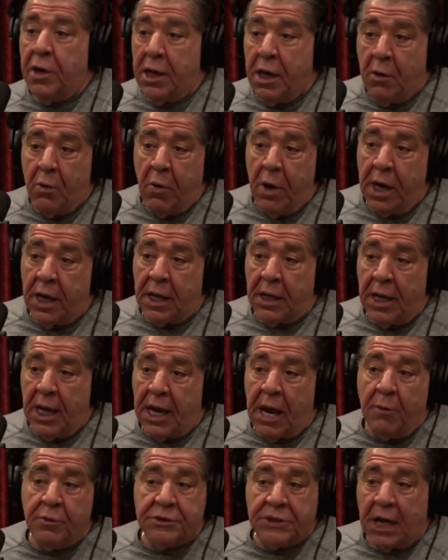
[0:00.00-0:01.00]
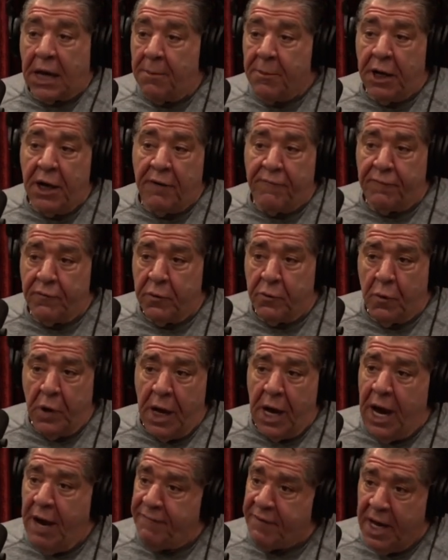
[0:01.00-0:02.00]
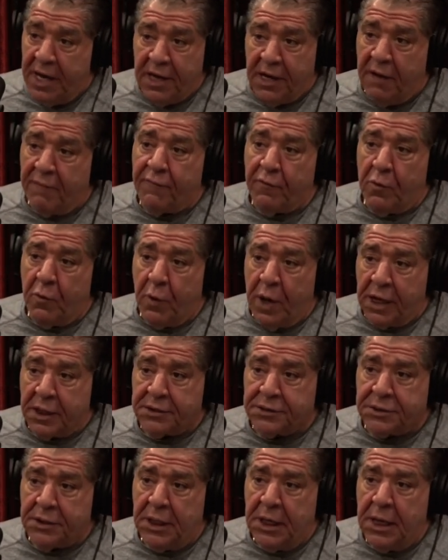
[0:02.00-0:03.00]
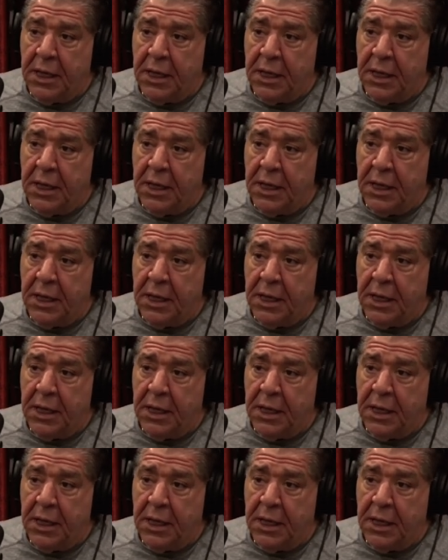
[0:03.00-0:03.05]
that wake. Like I was like, I've had enough of wakes.